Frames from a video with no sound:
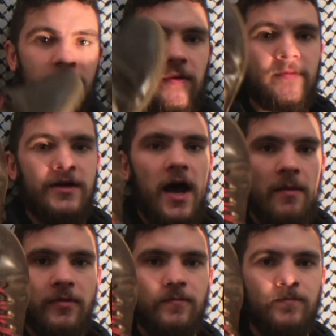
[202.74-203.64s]
from the
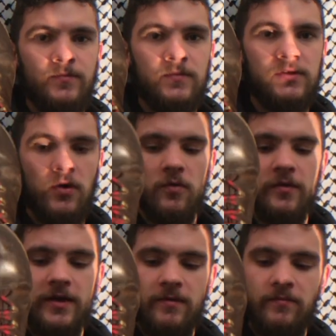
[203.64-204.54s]
top,
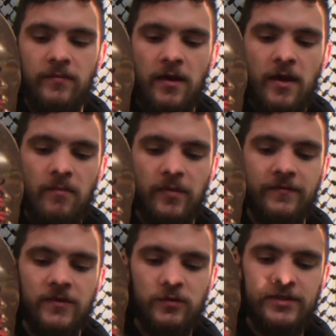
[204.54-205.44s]
totally, but
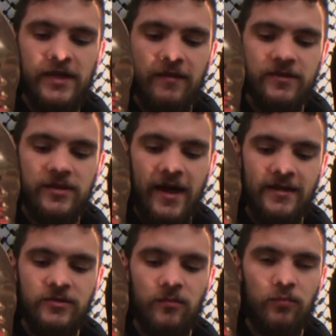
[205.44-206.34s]
if you switched out
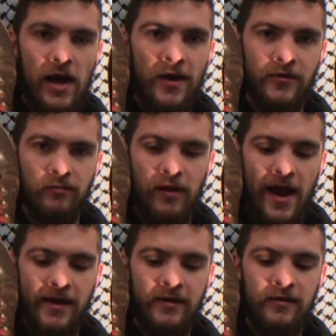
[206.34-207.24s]
that to a brown or
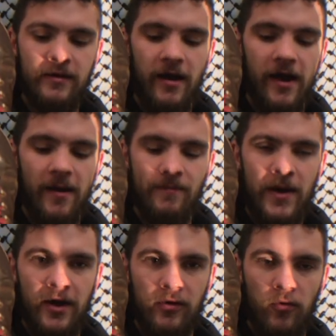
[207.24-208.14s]
black um,
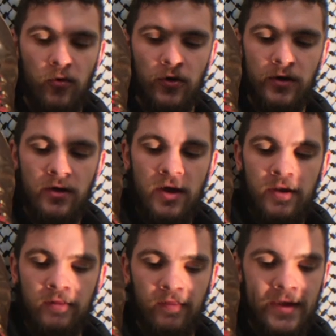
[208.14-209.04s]
paracord
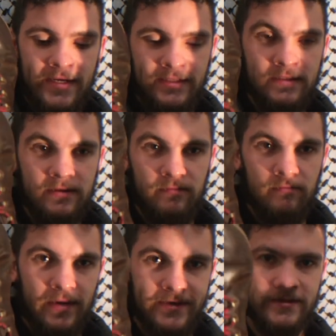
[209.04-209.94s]
lace,
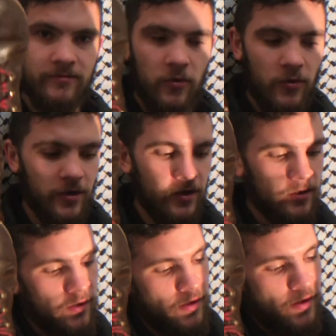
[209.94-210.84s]
makes them more,
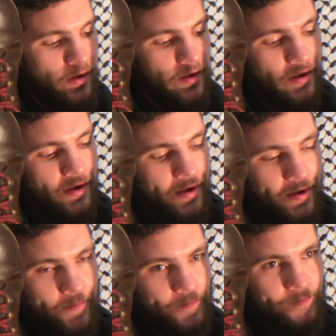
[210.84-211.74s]

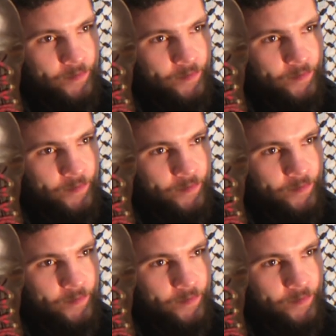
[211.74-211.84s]
um,